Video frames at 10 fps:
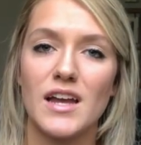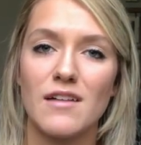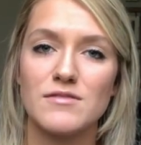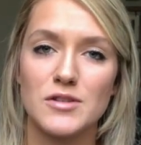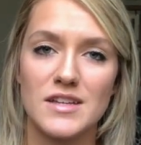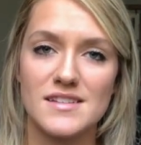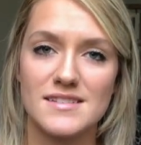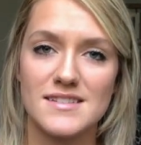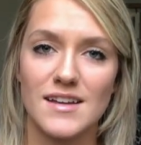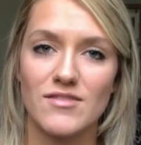of
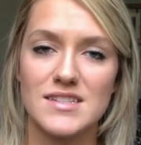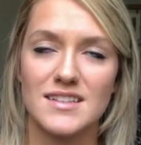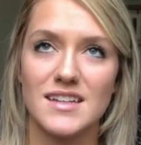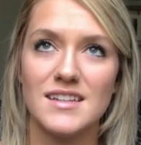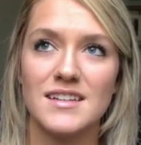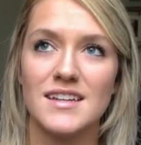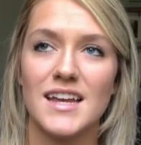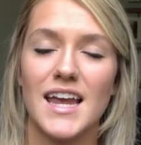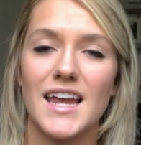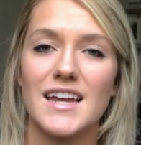2017,
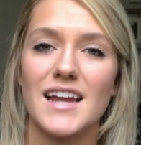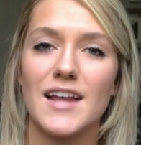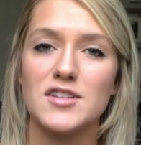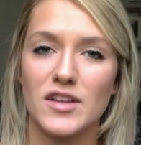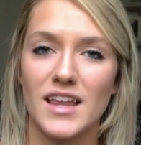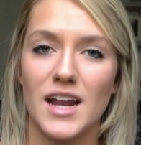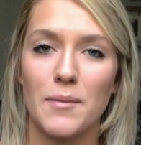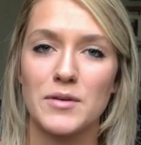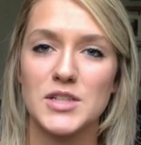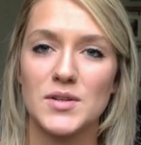and I took that
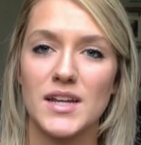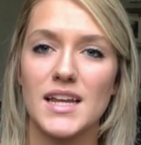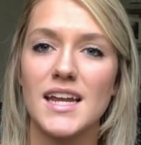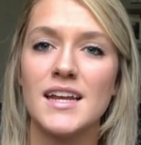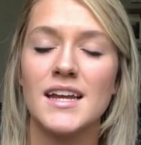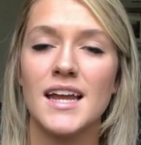opportunity,